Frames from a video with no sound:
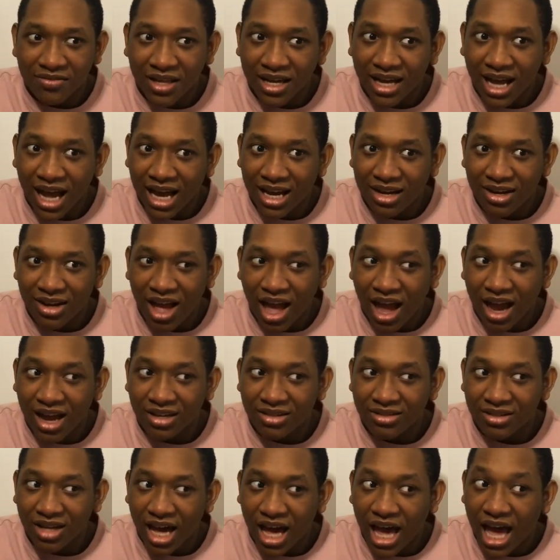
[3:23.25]
I
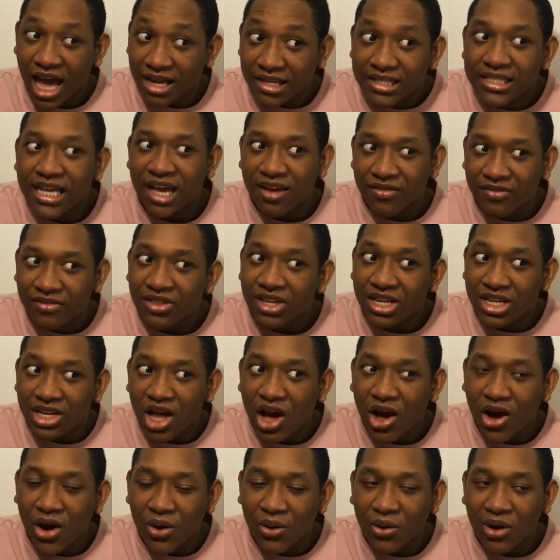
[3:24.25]
definitely
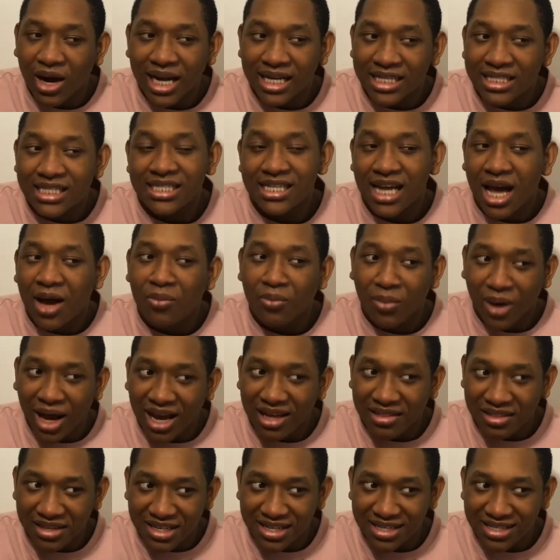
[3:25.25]
know I did not buy
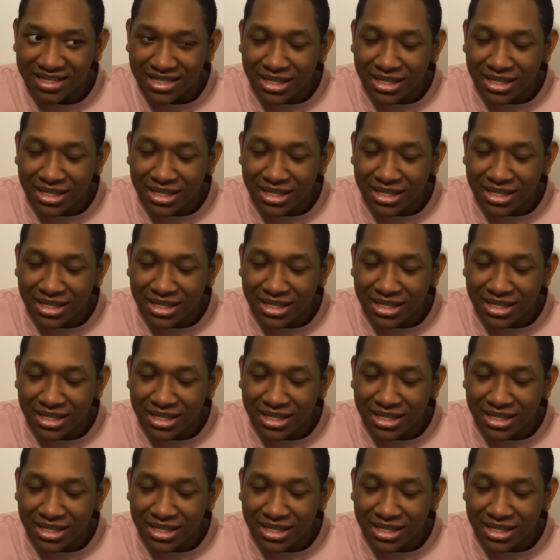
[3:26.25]
these.